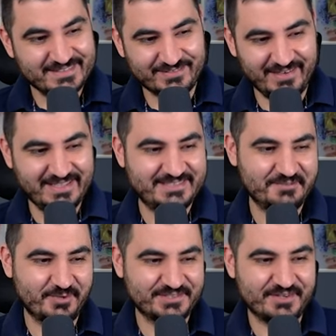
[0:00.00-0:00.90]
So let's
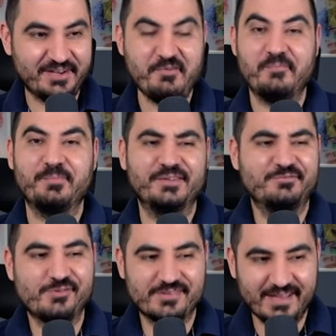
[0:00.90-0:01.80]
see what's gonna happen. But
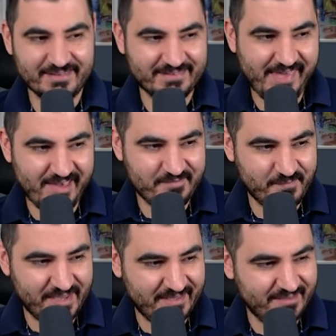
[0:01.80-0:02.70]
for that
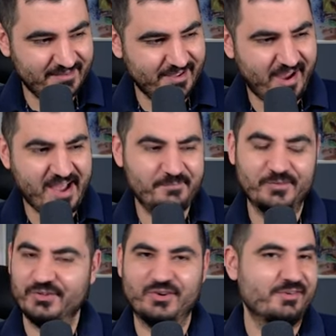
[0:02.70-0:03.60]
game, man, I'm
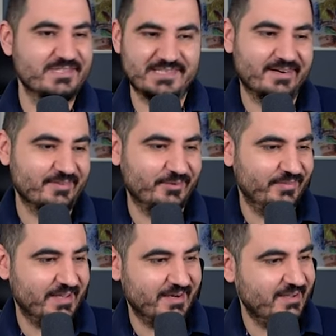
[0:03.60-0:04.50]
not gonna start
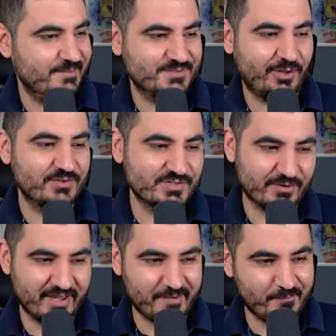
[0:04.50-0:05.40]
Onana. I'm so
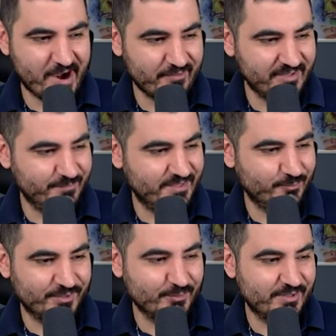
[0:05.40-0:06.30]
sorry about it,
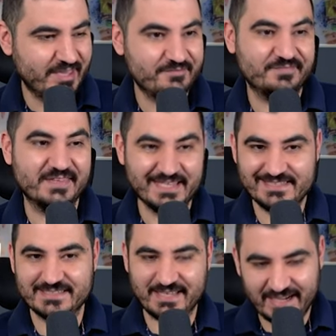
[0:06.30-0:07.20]
but we do have
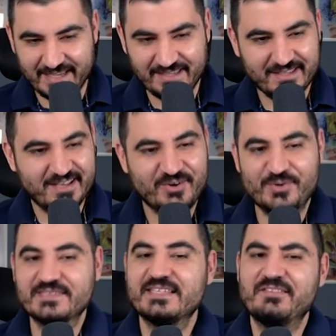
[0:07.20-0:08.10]
this guy
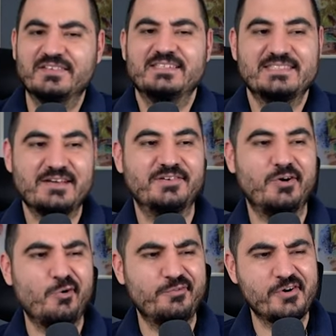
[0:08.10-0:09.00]
who is
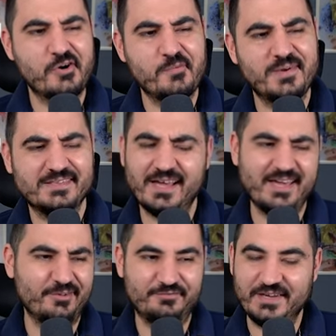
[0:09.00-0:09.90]
seventy-seven overall, but
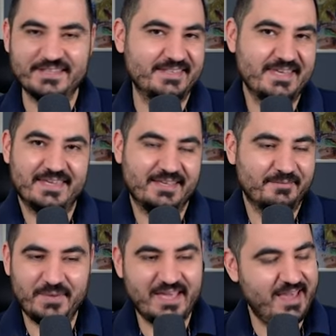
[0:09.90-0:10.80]
I don't think that he can
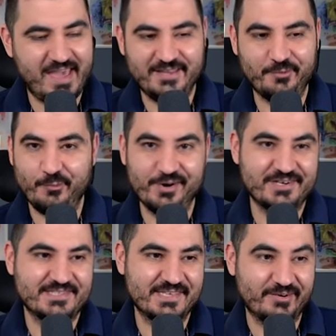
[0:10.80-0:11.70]
be any
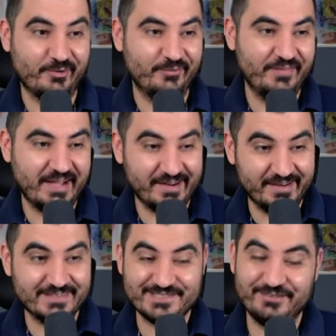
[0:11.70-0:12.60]
worse than
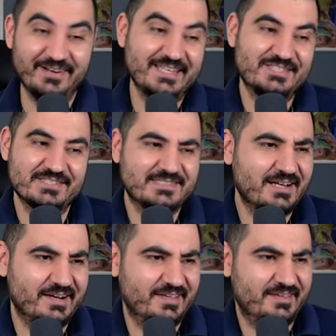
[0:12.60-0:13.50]
Onana, so let's just
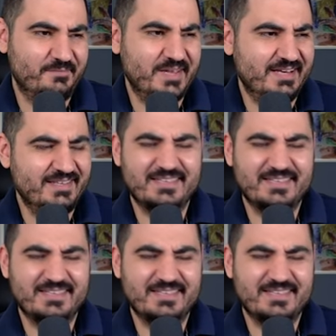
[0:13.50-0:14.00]
try him, man.